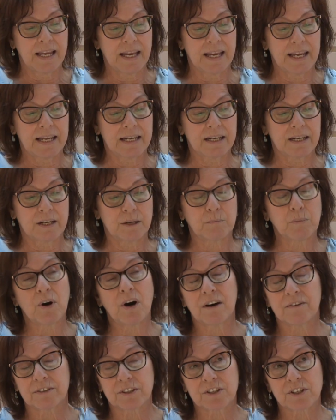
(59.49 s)
In an
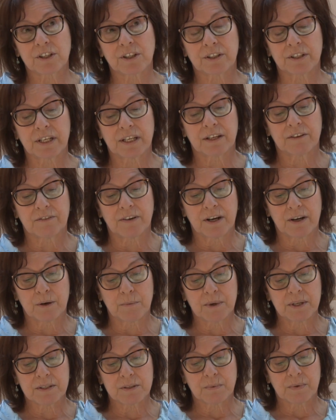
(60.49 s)
impoverished learning
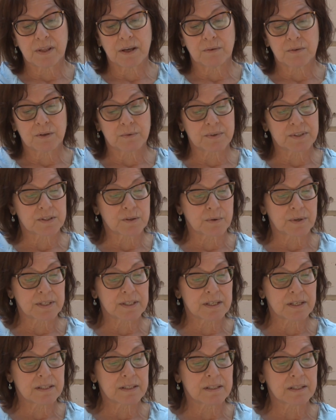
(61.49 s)
environment without the
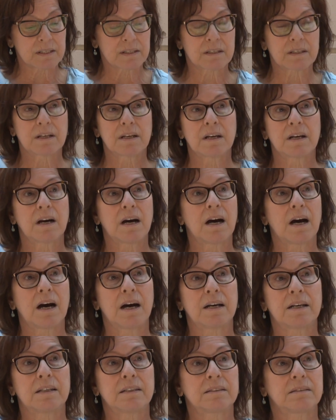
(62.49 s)
resources,
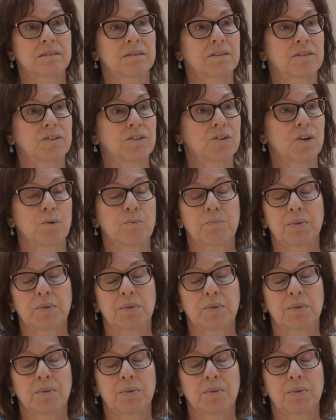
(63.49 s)
I don't